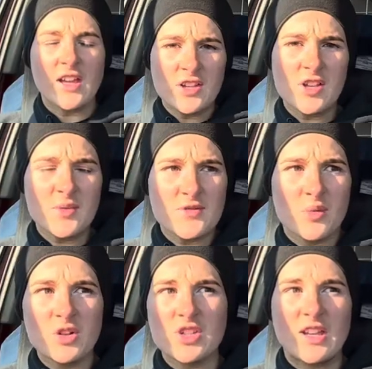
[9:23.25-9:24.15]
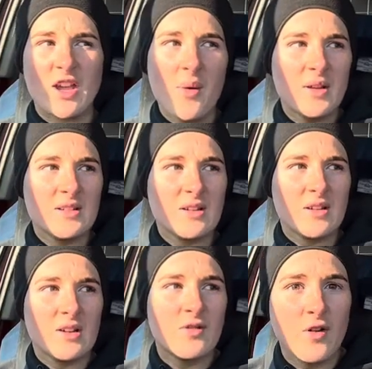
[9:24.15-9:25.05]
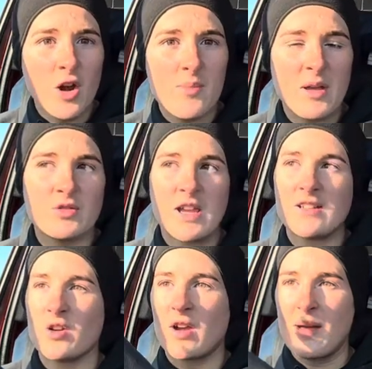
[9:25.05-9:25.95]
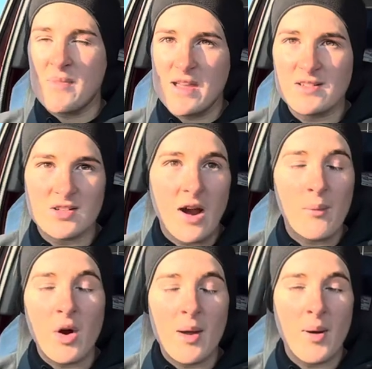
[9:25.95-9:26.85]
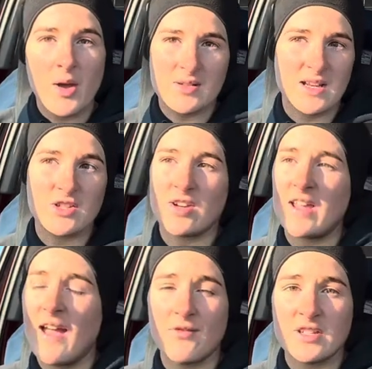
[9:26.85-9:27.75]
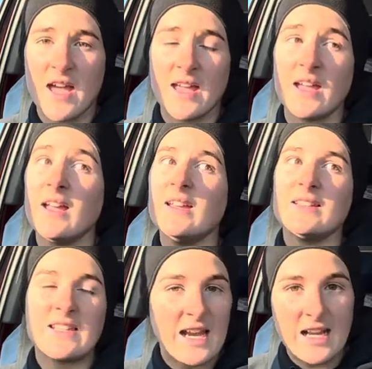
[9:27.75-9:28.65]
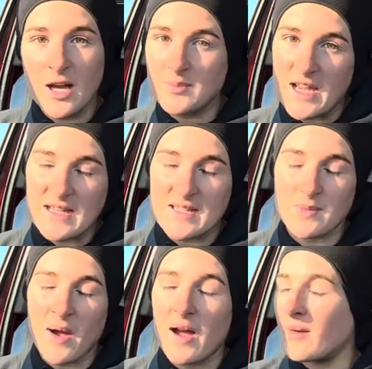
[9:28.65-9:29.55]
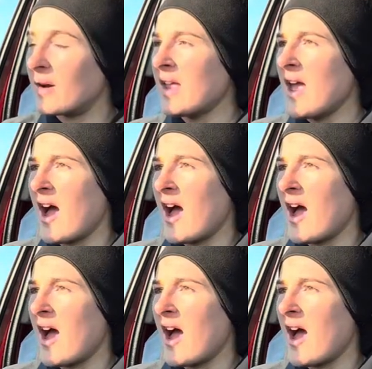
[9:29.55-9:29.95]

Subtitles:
Thank you so much for watching. Go and follow me on TikTok and my Instagram, where I post literally every day, daily updates as well.